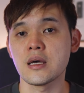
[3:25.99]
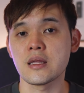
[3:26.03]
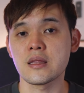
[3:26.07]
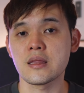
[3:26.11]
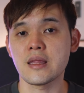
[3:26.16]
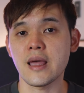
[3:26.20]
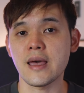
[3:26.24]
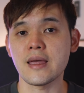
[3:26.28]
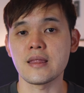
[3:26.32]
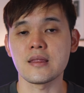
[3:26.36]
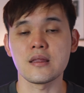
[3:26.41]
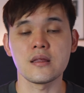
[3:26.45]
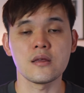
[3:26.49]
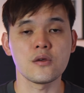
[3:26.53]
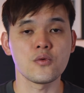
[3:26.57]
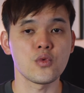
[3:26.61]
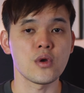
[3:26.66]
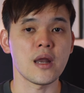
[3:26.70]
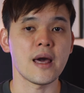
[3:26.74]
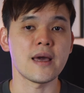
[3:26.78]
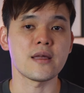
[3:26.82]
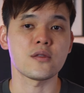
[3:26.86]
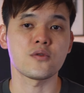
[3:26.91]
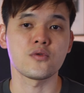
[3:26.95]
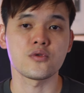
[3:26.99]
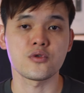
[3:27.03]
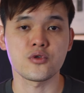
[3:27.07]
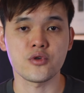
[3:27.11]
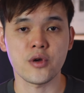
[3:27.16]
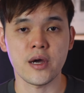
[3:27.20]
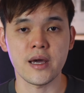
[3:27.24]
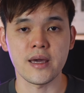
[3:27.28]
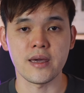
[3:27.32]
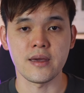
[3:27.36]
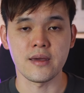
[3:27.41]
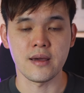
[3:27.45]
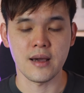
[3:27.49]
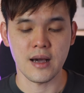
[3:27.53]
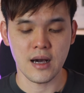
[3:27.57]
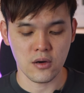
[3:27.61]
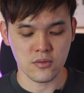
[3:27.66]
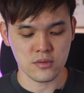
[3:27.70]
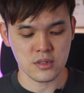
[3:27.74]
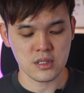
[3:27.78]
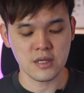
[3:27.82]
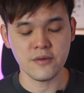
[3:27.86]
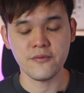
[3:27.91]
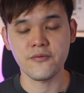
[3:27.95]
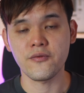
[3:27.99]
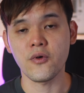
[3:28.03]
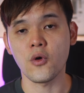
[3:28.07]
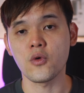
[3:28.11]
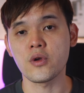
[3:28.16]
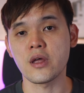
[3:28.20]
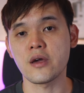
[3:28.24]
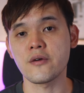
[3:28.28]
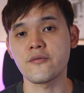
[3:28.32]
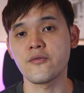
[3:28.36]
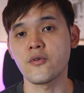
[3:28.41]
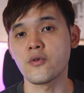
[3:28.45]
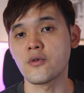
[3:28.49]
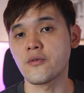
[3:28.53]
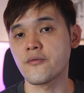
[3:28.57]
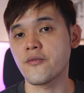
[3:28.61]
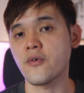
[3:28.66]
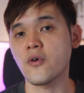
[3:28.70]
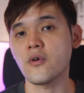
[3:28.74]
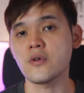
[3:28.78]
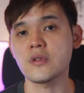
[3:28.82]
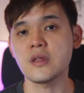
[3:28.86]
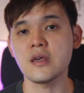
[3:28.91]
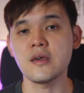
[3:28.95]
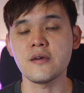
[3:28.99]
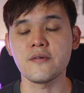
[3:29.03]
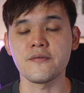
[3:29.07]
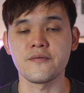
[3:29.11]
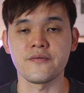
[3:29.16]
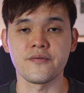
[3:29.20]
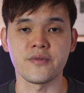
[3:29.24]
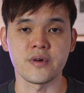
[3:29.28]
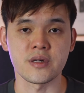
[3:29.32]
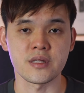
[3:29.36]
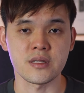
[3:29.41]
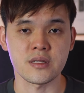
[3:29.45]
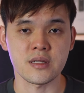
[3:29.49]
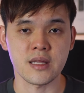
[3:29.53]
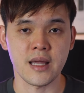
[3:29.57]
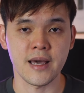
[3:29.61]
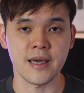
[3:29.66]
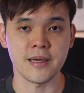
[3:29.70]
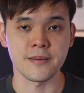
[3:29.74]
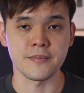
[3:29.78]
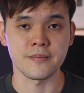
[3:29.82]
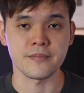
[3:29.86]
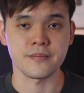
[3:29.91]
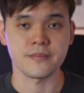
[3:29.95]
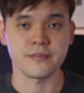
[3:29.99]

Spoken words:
that would like to try out the folding phone for the first time.